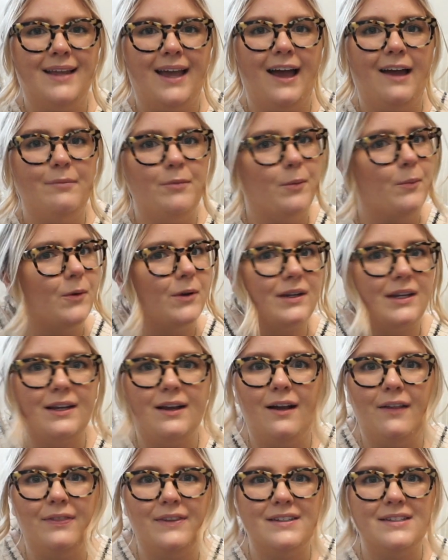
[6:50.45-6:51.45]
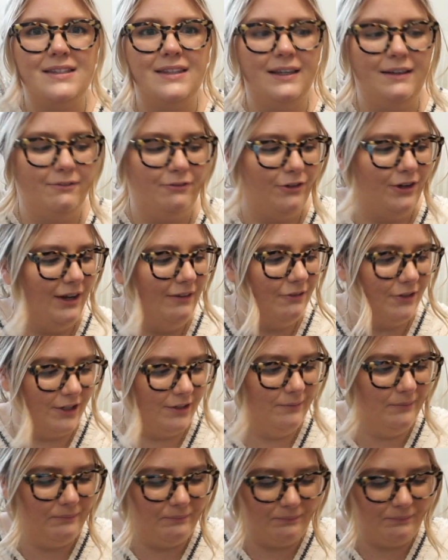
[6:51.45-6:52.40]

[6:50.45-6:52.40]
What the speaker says: I've been working on this thing forever.